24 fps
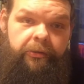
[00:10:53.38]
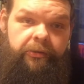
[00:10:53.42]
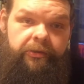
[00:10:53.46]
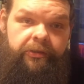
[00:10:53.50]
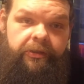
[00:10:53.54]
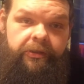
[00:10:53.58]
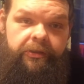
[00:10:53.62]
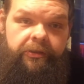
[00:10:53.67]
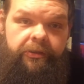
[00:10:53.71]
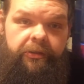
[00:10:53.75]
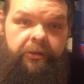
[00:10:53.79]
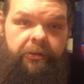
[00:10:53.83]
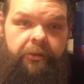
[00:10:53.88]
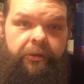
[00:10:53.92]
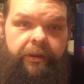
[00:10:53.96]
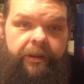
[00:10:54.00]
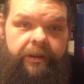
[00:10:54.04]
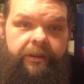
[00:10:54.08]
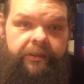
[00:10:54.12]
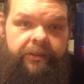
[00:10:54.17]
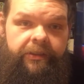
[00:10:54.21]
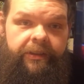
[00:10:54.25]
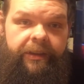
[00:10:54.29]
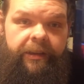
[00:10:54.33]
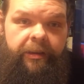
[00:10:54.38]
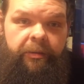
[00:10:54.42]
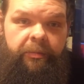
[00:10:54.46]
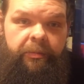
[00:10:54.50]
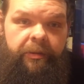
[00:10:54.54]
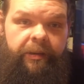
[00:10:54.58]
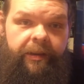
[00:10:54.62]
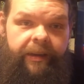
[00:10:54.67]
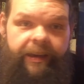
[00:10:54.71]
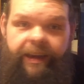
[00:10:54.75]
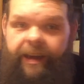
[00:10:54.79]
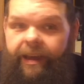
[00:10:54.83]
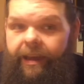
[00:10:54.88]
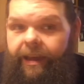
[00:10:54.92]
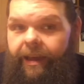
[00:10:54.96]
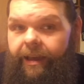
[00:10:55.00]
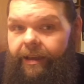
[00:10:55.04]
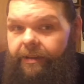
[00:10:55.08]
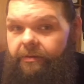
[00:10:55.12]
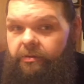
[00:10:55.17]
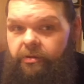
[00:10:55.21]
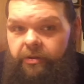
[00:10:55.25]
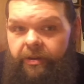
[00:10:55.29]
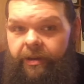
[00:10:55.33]
the greatest damn guy. I
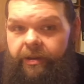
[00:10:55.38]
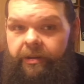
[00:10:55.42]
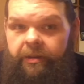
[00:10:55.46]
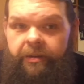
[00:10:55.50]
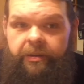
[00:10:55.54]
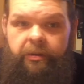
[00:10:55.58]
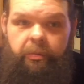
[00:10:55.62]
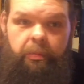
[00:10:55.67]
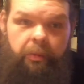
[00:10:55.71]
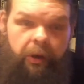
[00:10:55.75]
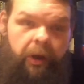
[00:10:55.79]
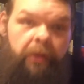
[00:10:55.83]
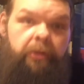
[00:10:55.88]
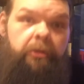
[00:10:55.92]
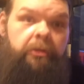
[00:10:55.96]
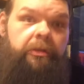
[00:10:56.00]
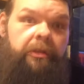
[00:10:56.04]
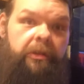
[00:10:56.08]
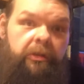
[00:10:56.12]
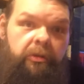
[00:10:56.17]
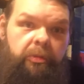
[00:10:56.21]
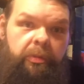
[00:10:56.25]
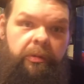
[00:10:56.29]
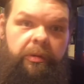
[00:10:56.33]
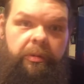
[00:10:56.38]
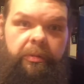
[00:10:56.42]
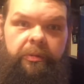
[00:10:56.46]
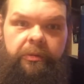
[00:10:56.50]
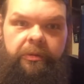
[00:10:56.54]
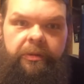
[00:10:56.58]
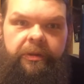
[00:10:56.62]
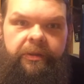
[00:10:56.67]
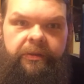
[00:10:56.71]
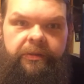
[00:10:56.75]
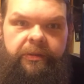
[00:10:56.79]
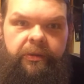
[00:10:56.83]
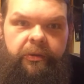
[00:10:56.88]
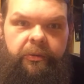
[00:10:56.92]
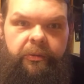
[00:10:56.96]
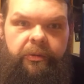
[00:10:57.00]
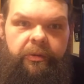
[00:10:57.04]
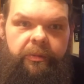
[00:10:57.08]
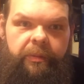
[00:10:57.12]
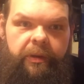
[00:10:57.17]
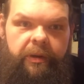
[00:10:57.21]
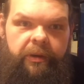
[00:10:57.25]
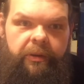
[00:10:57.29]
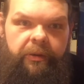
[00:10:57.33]
try not to bother these people because I don't want to be
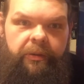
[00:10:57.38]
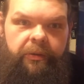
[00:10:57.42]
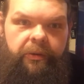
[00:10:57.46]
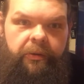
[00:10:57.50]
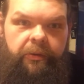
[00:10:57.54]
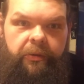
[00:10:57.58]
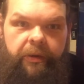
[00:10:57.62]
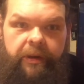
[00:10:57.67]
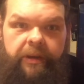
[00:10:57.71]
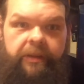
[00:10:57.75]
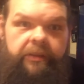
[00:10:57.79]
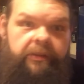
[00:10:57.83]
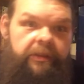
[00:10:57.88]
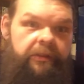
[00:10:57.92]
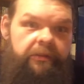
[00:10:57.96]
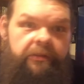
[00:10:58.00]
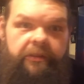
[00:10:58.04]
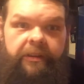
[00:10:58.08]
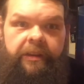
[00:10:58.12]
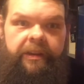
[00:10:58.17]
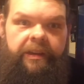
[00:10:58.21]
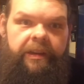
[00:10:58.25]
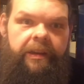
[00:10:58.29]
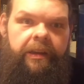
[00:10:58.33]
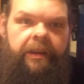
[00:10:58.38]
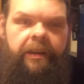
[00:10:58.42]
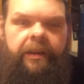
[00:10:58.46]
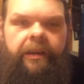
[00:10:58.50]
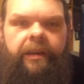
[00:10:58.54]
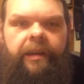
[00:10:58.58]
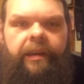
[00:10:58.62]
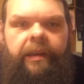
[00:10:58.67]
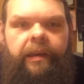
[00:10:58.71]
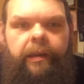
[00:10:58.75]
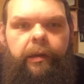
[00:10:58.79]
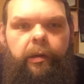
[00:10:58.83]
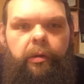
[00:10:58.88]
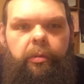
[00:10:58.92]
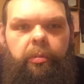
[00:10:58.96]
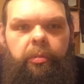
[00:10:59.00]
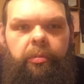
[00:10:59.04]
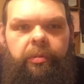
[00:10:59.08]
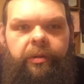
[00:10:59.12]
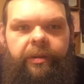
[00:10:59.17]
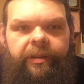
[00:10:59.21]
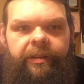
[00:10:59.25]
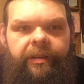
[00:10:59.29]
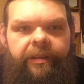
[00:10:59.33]
a crazy fan. But
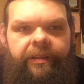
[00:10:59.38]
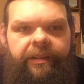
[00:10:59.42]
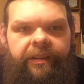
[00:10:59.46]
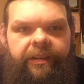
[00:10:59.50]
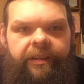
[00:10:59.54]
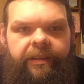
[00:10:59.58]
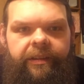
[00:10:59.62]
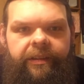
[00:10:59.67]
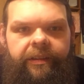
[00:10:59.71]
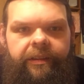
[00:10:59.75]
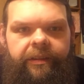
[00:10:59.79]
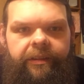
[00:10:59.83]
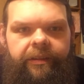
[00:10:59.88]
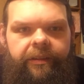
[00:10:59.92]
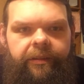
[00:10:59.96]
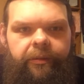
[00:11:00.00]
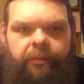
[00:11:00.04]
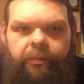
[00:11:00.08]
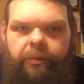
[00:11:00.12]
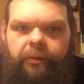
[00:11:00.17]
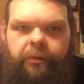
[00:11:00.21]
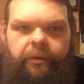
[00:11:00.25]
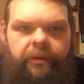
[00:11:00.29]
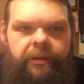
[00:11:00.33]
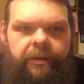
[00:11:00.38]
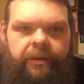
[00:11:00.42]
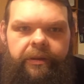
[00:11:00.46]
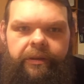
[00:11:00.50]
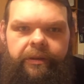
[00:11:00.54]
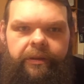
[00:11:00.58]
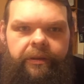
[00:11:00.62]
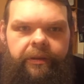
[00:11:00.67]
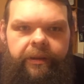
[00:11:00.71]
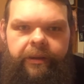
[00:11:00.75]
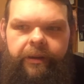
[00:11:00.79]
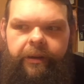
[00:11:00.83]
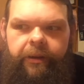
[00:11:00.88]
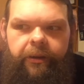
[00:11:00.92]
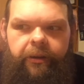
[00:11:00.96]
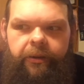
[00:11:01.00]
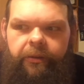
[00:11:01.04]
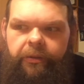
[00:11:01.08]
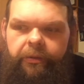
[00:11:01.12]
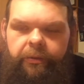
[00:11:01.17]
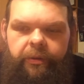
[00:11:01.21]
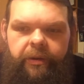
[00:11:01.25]
boy, all three of those